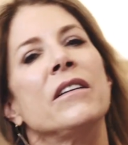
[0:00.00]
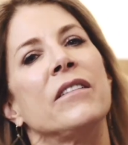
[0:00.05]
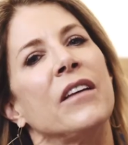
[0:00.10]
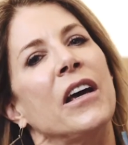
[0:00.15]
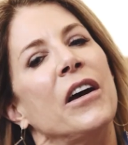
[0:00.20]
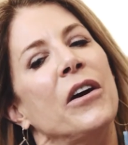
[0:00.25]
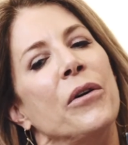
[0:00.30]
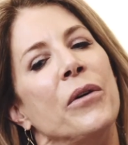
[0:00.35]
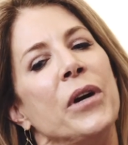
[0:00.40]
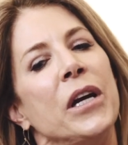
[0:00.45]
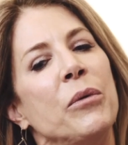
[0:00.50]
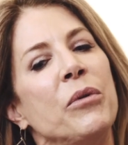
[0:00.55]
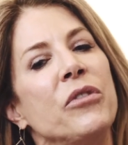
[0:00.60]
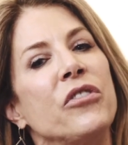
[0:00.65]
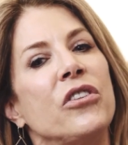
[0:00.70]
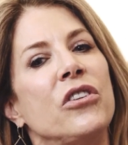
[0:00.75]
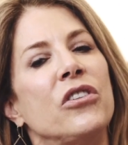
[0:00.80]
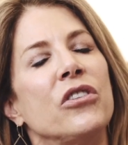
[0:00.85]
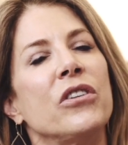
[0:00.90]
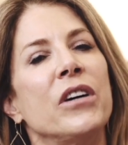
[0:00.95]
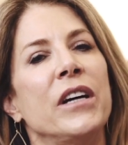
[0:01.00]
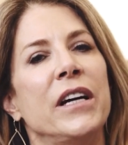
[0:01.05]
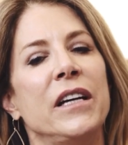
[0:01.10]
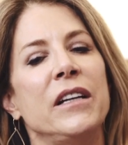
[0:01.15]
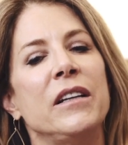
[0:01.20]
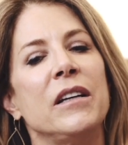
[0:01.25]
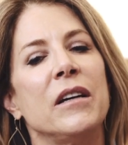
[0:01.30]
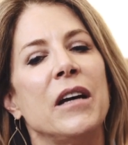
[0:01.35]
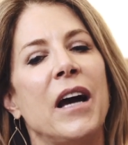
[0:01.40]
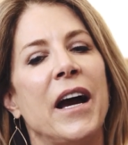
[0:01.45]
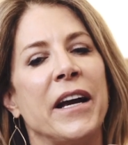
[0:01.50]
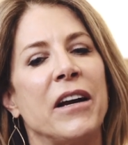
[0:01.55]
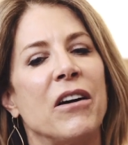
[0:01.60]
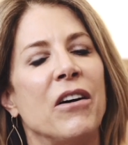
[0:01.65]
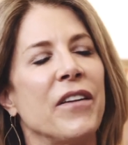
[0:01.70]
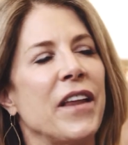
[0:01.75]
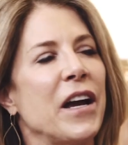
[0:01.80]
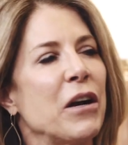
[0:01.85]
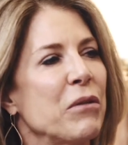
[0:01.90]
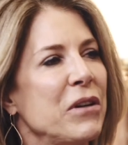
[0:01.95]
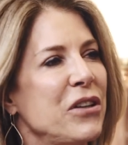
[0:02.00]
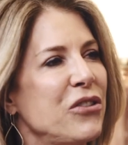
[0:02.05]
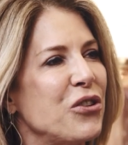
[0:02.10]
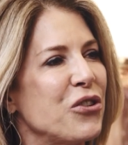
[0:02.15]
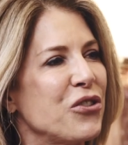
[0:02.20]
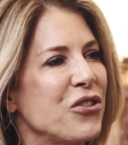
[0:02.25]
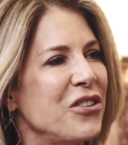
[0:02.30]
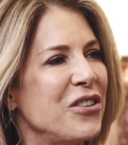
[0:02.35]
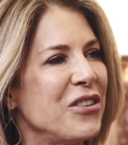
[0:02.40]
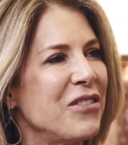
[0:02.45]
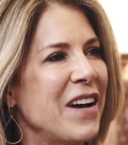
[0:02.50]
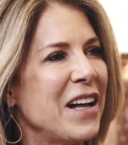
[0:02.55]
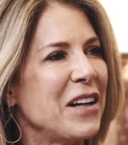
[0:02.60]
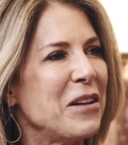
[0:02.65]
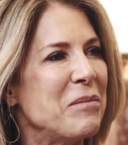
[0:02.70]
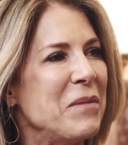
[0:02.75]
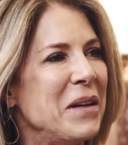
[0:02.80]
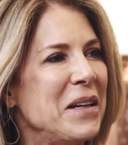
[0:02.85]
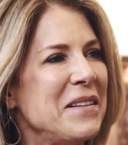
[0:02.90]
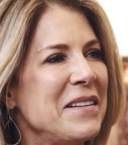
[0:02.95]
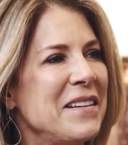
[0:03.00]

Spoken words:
So it was good. I call that research and development.